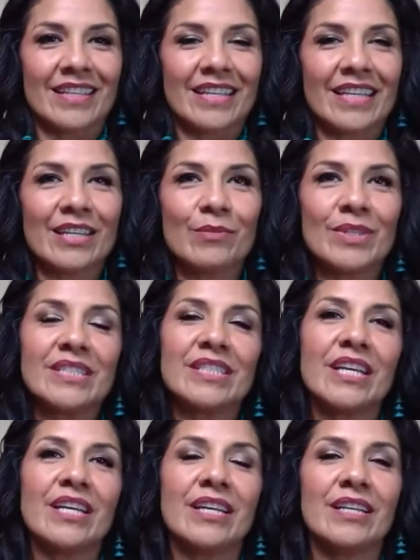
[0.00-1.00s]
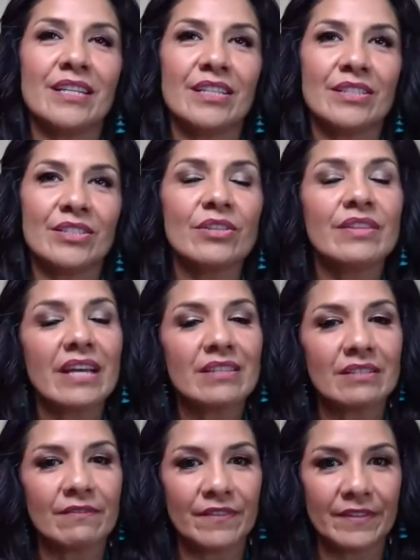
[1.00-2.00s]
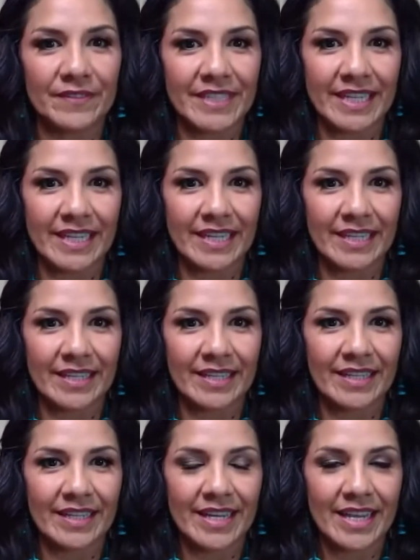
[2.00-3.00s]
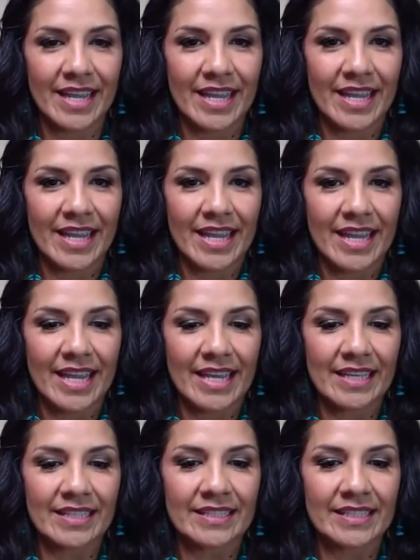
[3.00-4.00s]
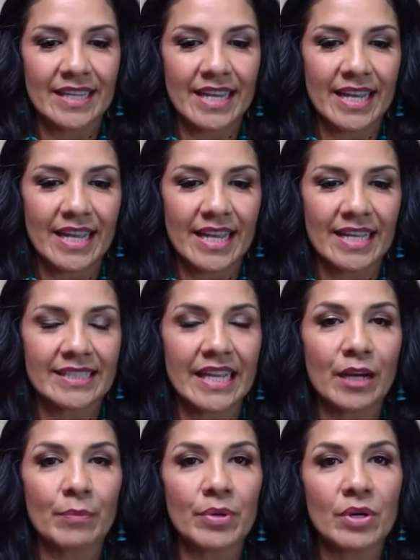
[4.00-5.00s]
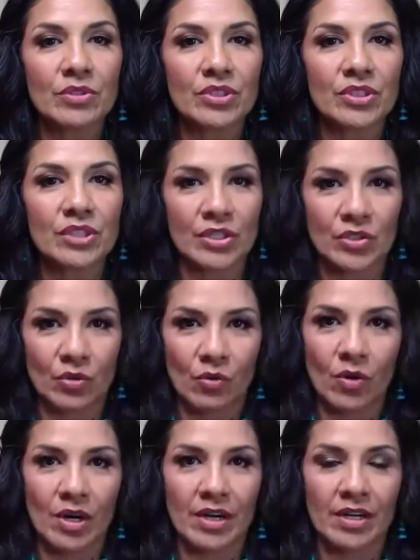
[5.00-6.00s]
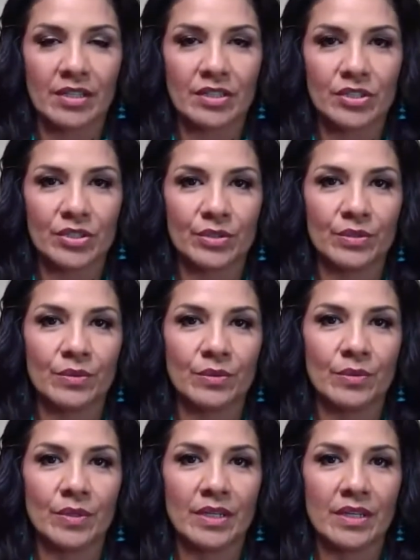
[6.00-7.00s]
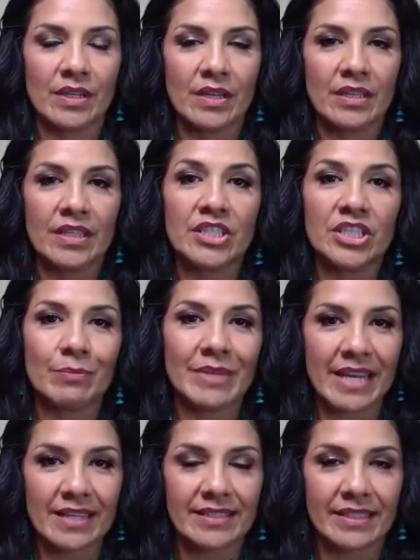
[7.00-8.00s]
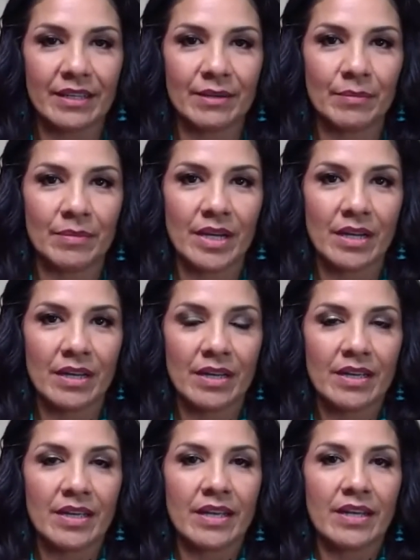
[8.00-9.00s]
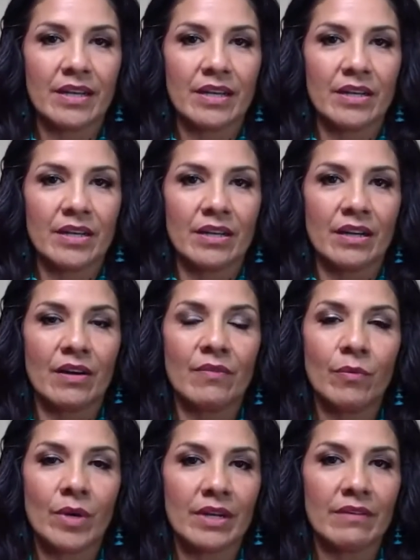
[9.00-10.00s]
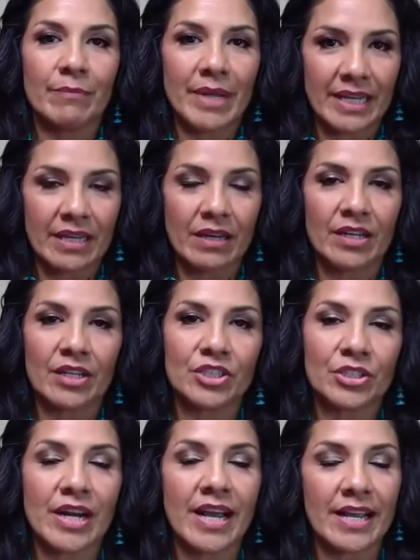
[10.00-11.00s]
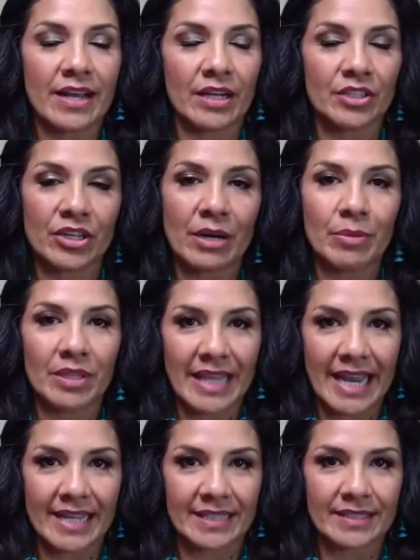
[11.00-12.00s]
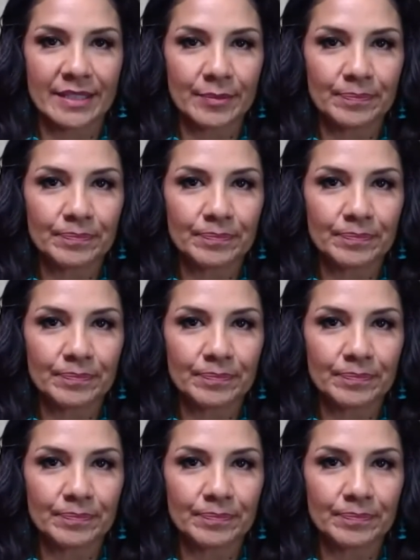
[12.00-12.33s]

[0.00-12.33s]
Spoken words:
It was 2015, and as I approached the door to the gymnasium of one of many on our tribal lands,